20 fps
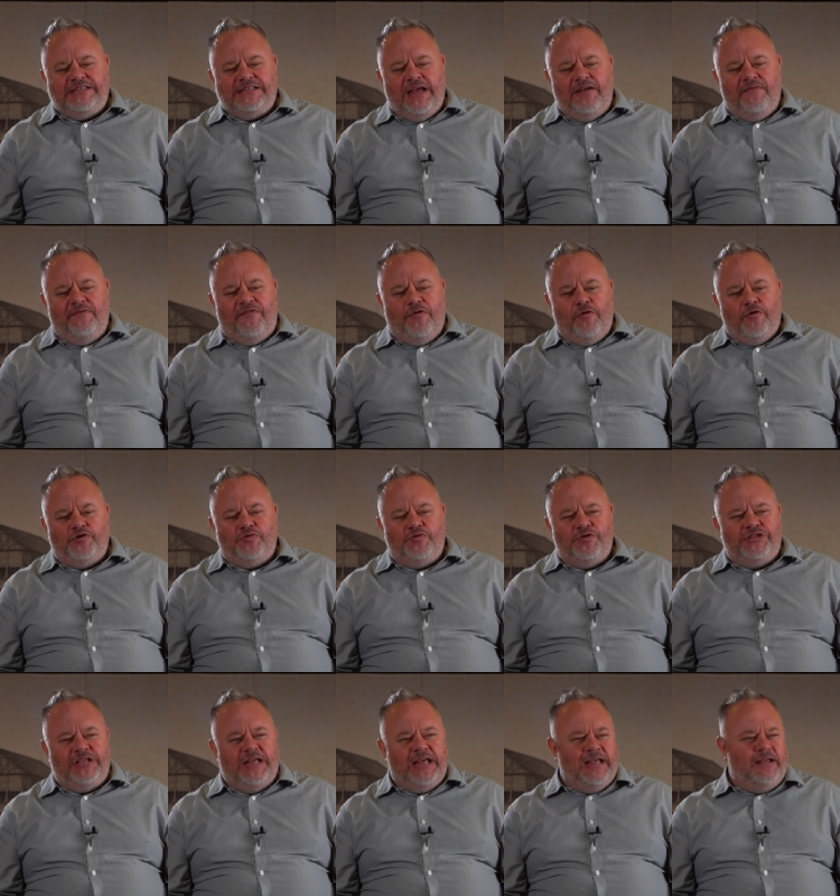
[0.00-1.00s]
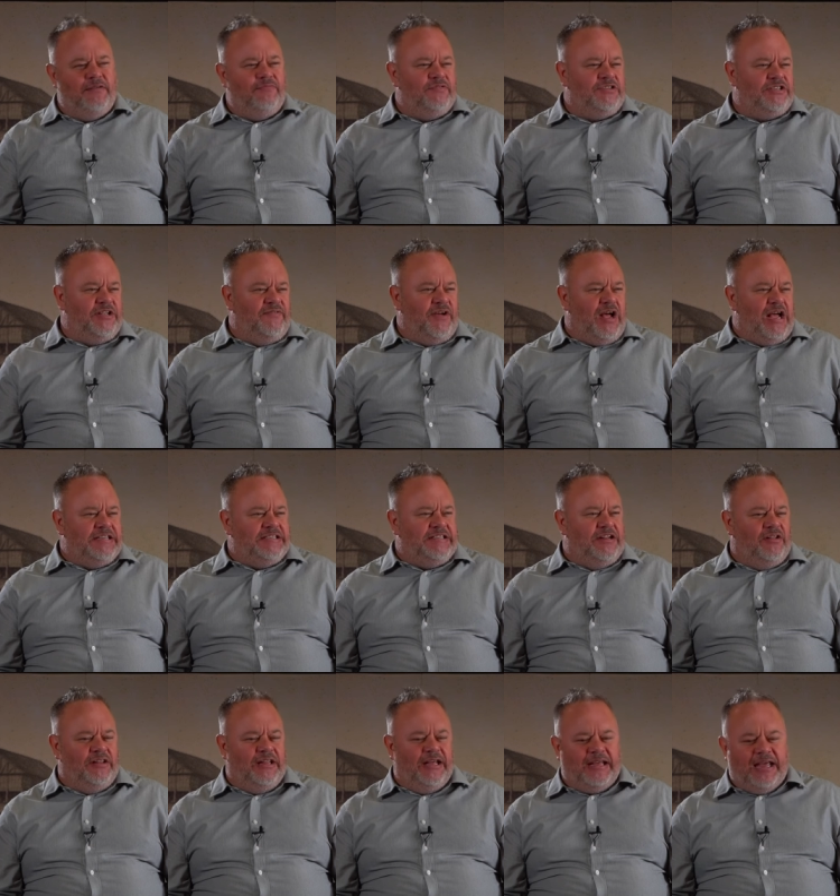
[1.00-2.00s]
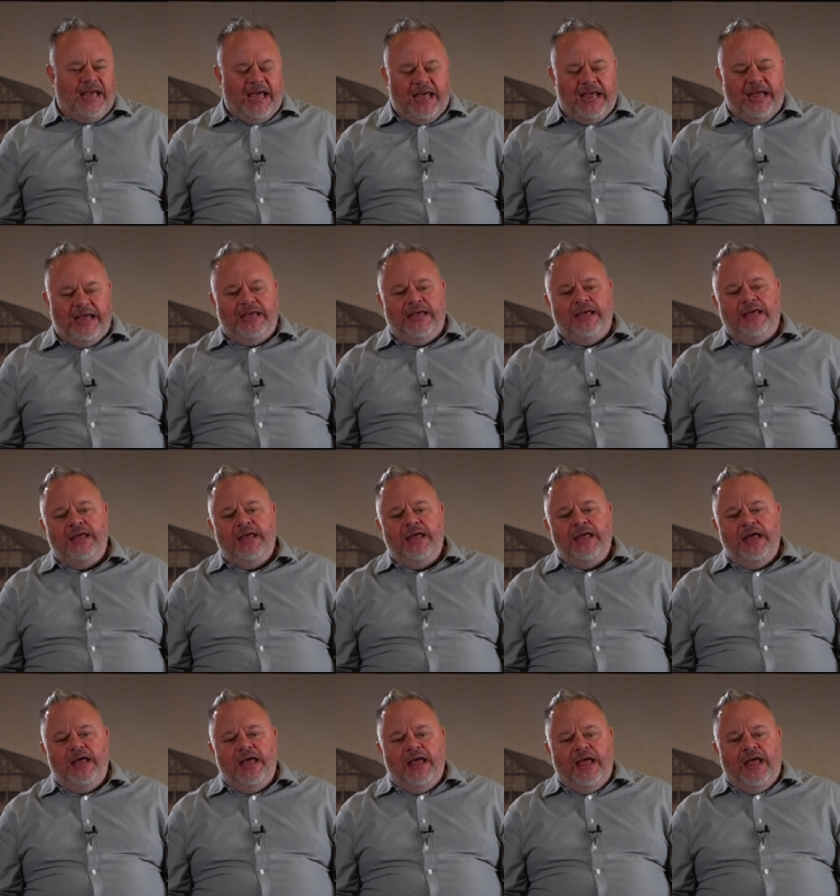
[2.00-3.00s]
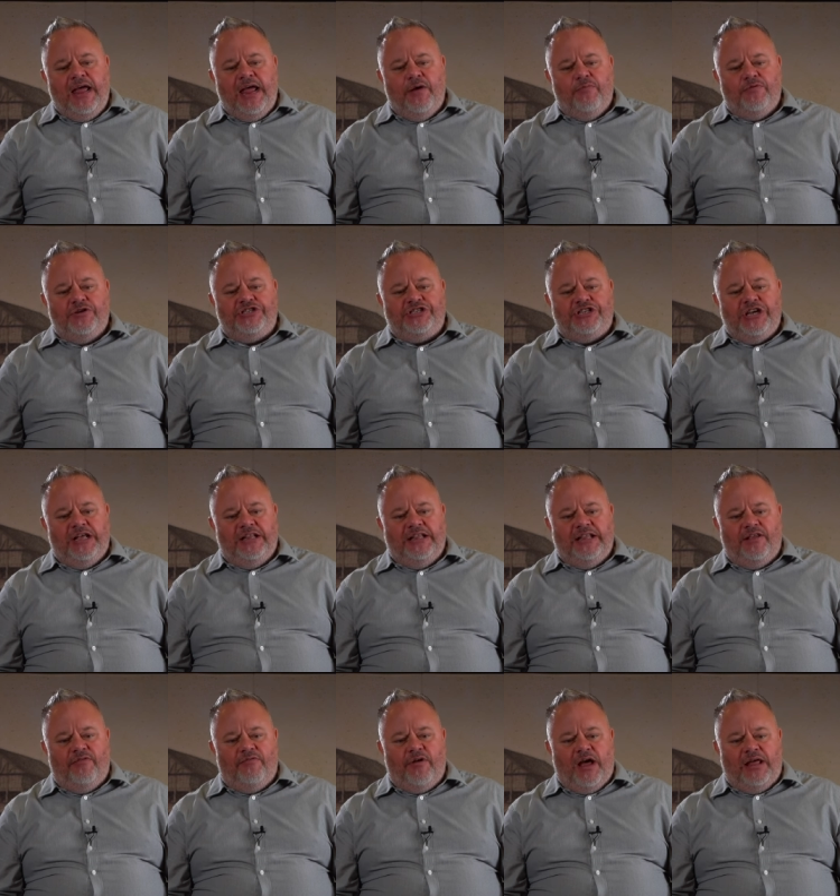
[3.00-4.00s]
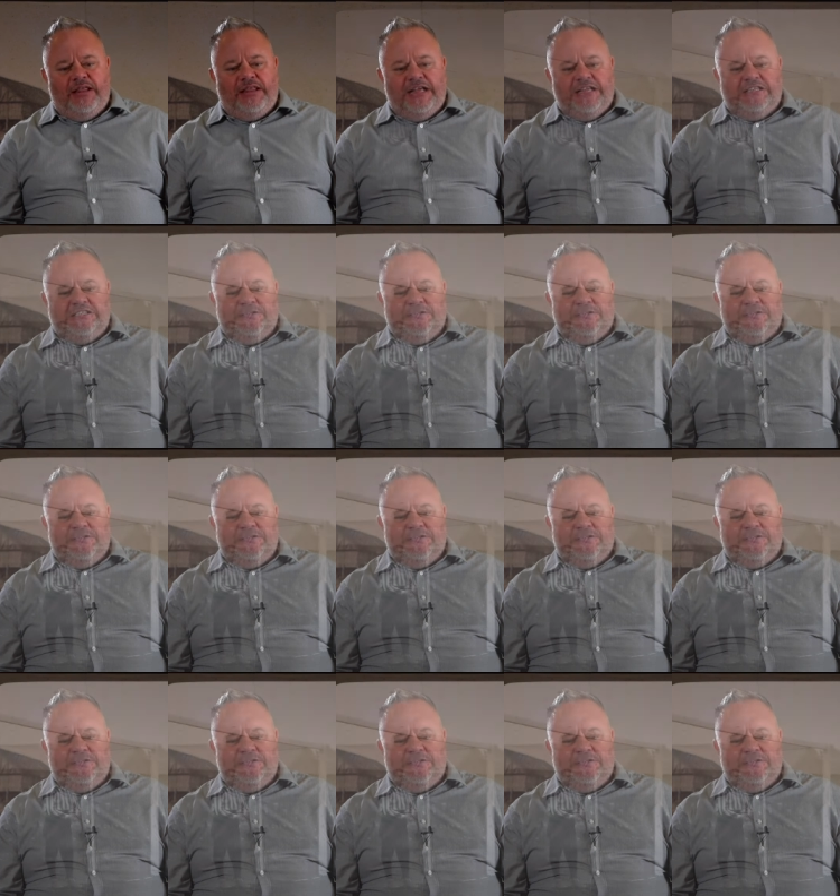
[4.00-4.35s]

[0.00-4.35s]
saying, Foulkes, was the sort of icing on the cake. It was certainly the right thing